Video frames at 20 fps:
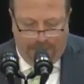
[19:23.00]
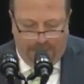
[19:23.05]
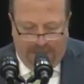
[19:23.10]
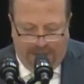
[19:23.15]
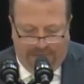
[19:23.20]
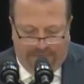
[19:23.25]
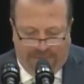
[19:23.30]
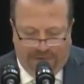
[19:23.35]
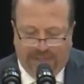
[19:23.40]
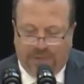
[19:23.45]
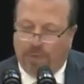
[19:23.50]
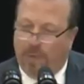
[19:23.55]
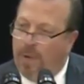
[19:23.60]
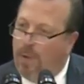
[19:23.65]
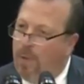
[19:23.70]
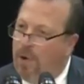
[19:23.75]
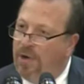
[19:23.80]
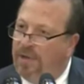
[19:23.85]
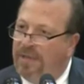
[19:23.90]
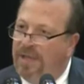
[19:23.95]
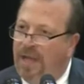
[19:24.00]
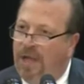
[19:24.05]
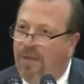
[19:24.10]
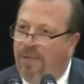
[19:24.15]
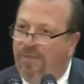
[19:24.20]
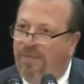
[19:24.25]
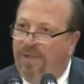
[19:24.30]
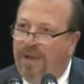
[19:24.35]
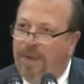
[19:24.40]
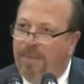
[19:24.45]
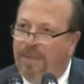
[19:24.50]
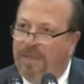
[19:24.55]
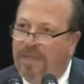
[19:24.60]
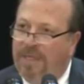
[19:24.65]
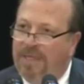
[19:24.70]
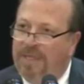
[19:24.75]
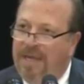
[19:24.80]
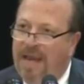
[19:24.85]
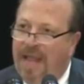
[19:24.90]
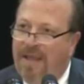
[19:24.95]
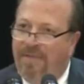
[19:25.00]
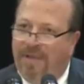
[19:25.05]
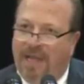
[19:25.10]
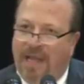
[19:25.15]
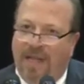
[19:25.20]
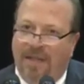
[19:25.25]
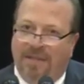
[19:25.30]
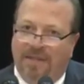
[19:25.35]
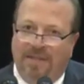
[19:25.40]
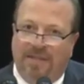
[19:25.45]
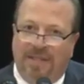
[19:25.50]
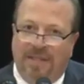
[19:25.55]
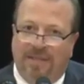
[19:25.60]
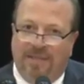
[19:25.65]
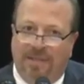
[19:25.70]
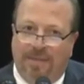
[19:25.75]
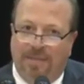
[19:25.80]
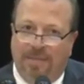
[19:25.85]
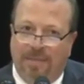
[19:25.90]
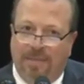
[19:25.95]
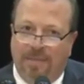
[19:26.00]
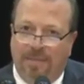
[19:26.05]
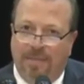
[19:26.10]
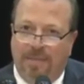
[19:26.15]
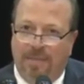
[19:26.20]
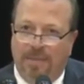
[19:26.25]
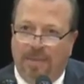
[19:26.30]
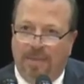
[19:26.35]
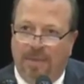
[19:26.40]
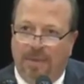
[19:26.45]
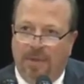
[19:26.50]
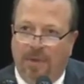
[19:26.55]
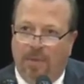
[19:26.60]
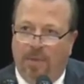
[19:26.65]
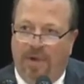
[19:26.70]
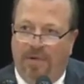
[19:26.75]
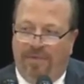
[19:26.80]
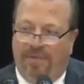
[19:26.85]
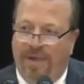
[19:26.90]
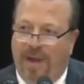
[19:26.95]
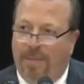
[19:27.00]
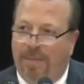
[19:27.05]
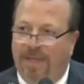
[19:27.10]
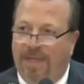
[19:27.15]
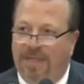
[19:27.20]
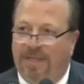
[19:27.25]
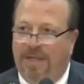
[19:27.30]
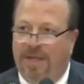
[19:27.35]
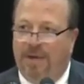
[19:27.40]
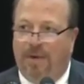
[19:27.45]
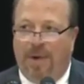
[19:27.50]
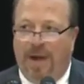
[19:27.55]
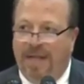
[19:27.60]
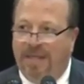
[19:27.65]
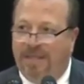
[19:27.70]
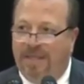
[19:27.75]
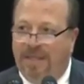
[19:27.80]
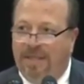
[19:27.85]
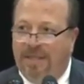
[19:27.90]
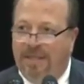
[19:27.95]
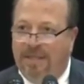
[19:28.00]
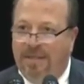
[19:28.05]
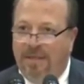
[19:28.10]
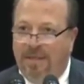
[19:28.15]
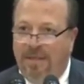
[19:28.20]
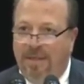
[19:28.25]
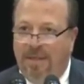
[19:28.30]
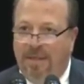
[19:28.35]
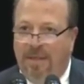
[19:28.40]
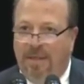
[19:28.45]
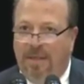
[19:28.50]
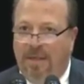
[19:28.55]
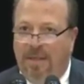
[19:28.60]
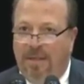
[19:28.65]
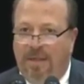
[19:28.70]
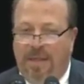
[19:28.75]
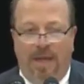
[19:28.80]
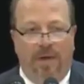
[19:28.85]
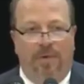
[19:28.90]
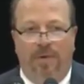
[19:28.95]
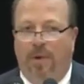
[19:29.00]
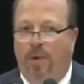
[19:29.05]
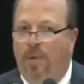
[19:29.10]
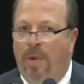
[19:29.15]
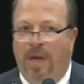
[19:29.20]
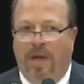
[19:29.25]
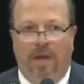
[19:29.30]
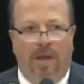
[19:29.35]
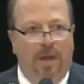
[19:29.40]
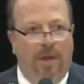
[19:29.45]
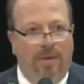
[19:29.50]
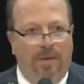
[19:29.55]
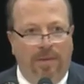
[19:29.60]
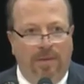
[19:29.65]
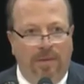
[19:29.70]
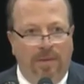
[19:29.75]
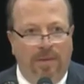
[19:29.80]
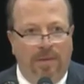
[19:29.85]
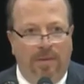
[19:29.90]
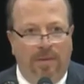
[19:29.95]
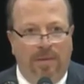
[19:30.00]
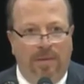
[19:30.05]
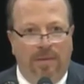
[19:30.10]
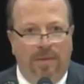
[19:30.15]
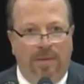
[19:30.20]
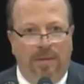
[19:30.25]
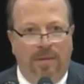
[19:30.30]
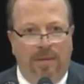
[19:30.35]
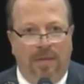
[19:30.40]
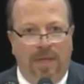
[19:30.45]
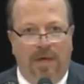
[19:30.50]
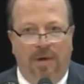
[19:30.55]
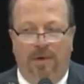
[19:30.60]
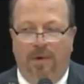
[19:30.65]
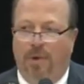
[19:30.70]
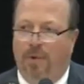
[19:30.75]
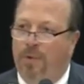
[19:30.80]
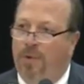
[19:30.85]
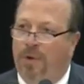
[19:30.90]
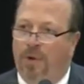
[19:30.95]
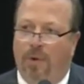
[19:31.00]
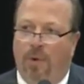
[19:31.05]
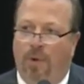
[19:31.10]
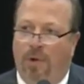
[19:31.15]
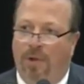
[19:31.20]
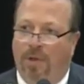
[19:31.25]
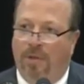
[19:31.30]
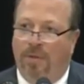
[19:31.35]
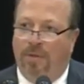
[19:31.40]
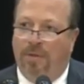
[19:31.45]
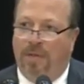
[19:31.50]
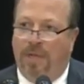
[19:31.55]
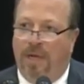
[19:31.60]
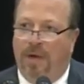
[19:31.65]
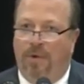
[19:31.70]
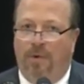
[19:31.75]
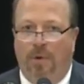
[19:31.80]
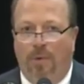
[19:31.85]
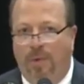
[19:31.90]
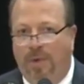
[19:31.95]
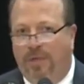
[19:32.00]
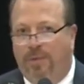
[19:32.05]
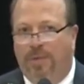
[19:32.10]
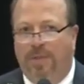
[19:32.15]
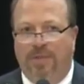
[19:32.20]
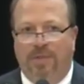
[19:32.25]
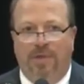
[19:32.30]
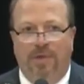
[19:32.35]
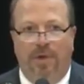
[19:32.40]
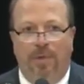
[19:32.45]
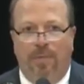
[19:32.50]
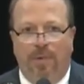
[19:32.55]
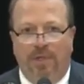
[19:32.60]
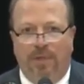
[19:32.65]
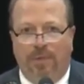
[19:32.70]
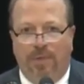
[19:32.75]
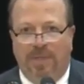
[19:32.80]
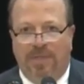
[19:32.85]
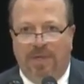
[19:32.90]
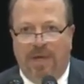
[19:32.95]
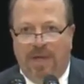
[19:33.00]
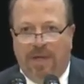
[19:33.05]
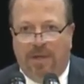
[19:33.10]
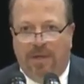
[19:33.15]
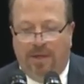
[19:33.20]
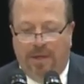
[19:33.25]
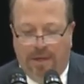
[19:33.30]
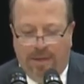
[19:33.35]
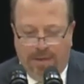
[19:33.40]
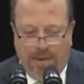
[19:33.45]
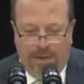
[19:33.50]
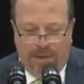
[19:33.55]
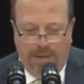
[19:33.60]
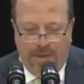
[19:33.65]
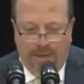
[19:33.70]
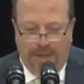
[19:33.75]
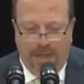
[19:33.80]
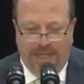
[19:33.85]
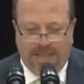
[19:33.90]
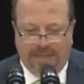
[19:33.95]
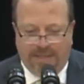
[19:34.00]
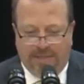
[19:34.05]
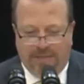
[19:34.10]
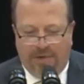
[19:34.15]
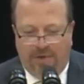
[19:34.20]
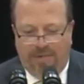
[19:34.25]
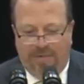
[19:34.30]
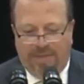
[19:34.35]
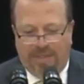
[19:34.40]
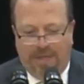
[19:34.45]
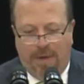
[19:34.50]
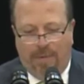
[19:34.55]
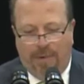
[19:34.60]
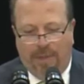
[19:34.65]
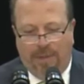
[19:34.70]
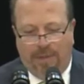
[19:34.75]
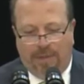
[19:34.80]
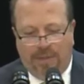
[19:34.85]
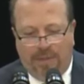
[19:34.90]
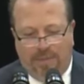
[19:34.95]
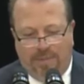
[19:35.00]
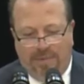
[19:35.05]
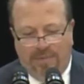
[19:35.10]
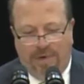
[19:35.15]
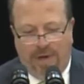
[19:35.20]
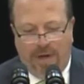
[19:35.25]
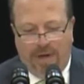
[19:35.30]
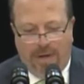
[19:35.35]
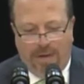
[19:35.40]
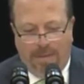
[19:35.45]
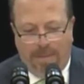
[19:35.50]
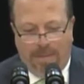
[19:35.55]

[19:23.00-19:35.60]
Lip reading: At FIST, we work to help families navigate the system. When a family is in crisis, they don't know where to go. They don't know who to call. They don't know which one's good and which one's not good. That's a service that we look to provide.